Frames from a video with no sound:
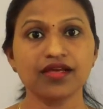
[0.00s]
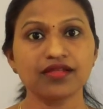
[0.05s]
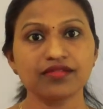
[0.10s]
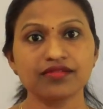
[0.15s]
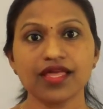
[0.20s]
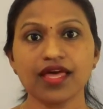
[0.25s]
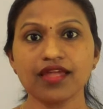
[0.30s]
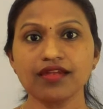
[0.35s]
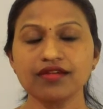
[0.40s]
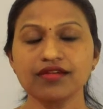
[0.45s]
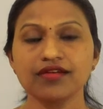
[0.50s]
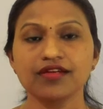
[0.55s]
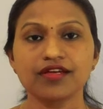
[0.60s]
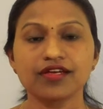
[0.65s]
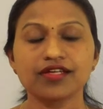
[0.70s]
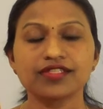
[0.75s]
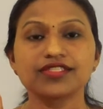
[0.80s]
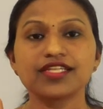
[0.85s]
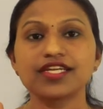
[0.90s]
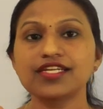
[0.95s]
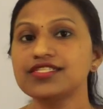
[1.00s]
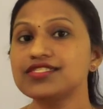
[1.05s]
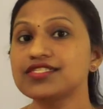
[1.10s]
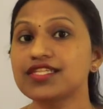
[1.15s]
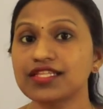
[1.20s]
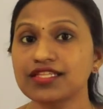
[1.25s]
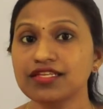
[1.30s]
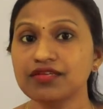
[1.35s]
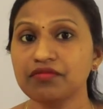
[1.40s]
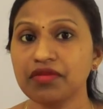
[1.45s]
then that is
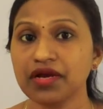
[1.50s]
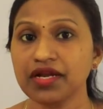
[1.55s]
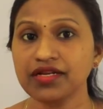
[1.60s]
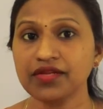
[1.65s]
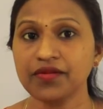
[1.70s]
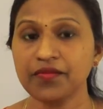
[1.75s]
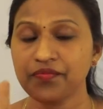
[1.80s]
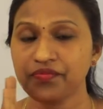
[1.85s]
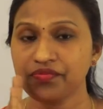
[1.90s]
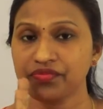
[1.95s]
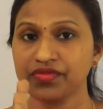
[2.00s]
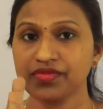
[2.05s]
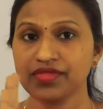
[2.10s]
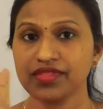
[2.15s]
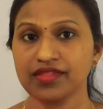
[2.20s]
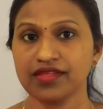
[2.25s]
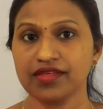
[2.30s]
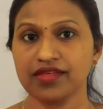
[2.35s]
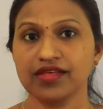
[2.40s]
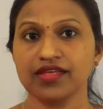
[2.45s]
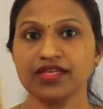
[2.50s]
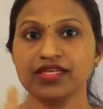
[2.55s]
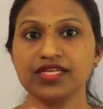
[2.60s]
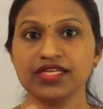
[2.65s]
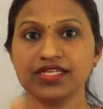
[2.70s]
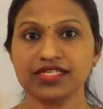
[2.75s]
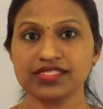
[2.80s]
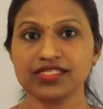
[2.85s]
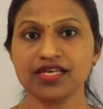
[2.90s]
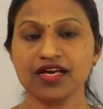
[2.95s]
nothing but
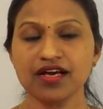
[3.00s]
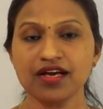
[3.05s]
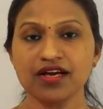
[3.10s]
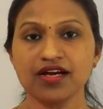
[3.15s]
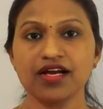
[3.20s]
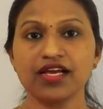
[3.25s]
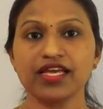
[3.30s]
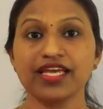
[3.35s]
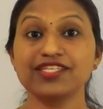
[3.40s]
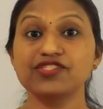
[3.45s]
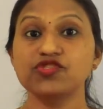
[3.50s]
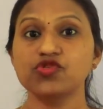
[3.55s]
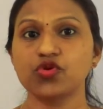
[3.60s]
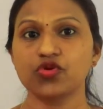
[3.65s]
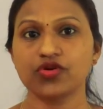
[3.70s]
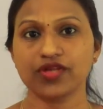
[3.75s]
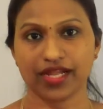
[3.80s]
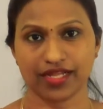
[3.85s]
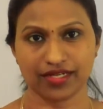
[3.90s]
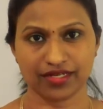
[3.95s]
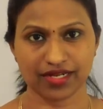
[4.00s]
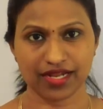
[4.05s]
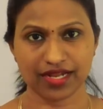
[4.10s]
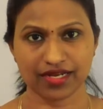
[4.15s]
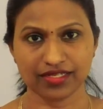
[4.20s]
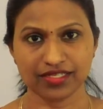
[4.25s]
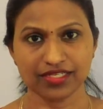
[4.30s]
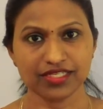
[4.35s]
it is a exocrine gland.